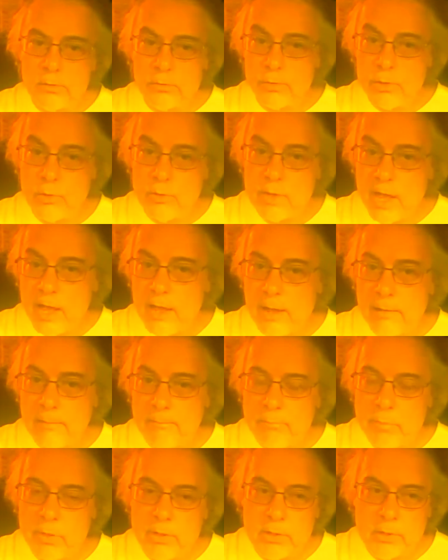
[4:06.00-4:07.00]
her you can't,
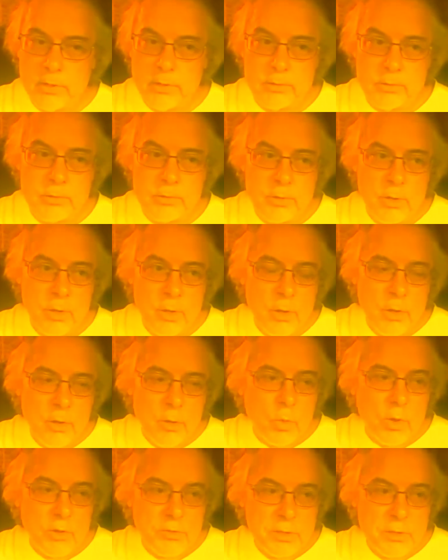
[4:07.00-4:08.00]
because
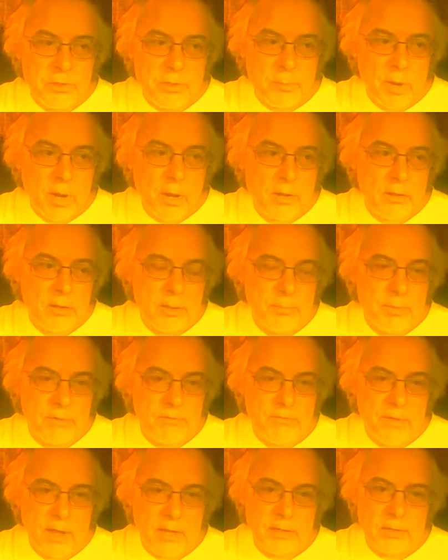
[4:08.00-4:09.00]
what these apocalyptic
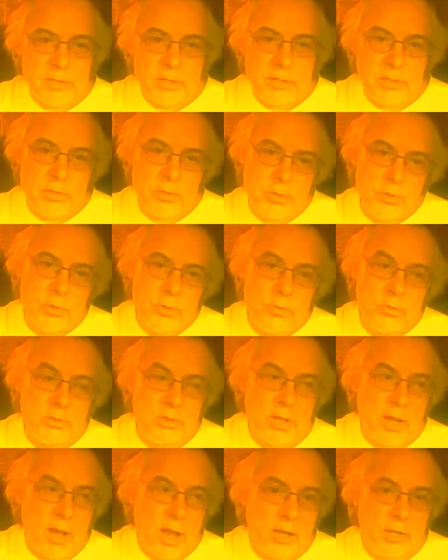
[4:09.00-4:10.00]
fantasies do is
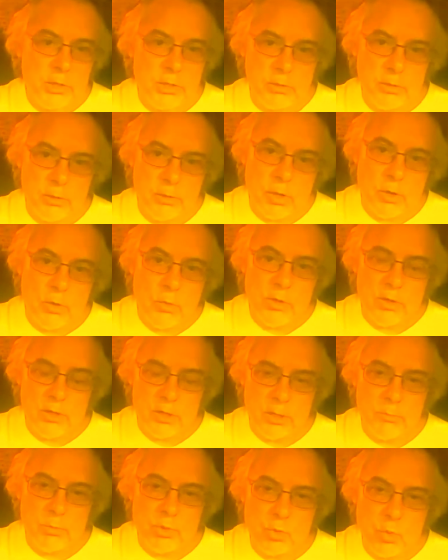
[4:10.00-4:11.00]
they actually go
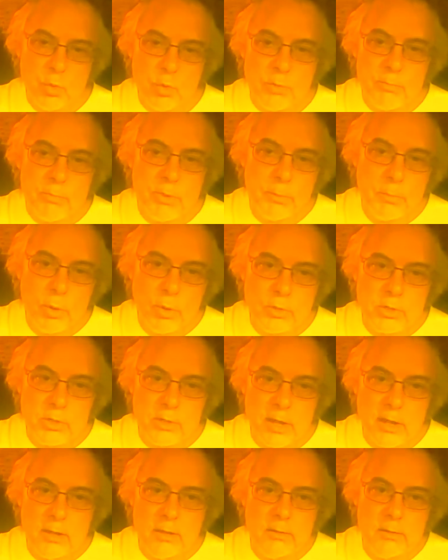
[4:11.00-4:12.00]
in and absorb the
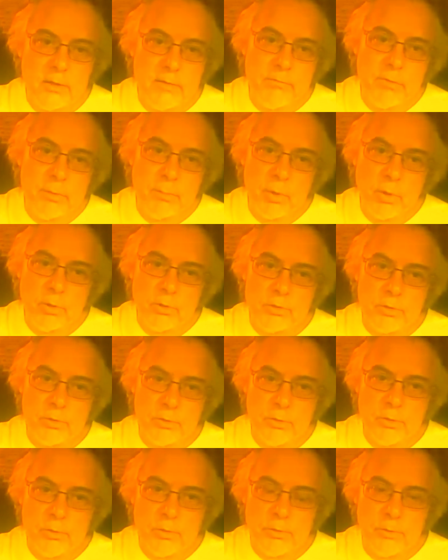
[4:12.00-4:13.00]
personality of the
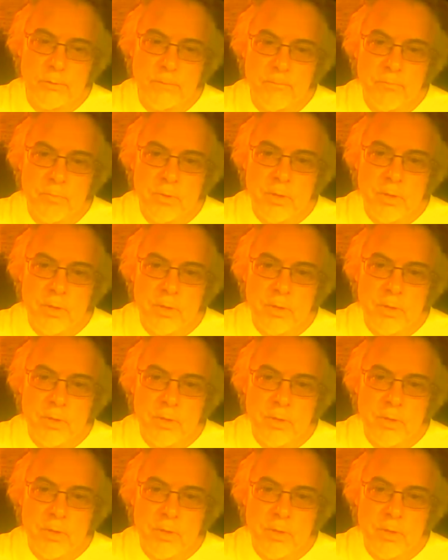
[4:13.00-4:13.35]
person who